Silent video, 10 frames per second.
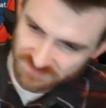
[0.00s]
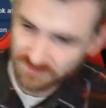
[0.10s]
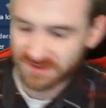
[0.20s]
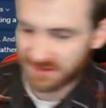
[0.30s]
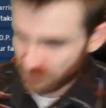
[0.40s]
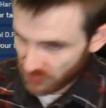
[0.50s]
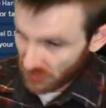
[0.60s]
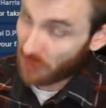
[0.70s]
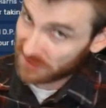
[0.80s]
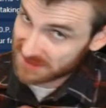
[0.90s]
but then we're
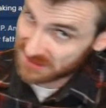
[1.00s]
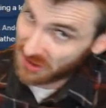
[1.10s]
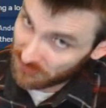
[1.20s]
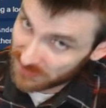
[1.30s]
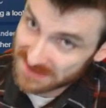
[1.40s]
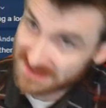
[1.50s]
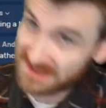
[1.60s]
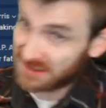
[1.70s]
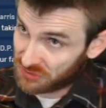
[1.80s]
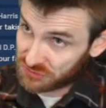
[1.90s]
always
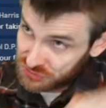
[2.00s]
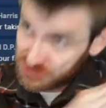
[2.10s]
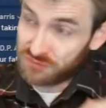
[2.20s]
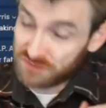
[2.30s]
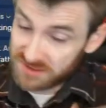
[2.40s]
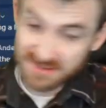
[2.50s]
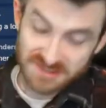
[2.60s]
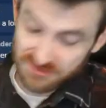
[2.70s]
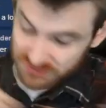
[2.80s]
getting closer to the release. So